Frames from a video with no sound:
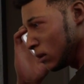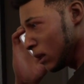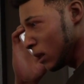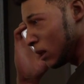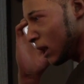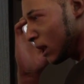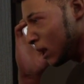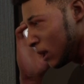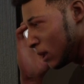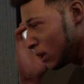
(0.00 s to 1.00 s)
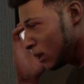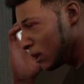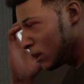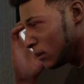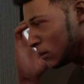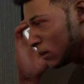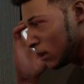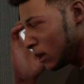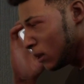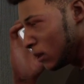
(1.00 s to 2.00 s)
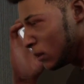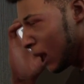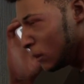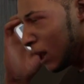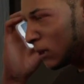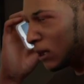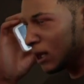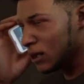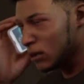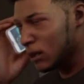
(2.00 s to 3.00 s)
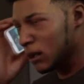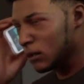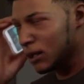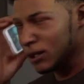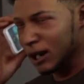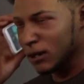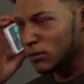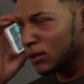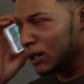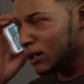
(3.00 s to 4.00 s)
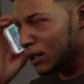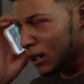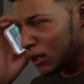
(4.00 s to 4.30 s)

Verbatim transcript: Wait, really? Mom, I thought you would have wanted me to stay for another year.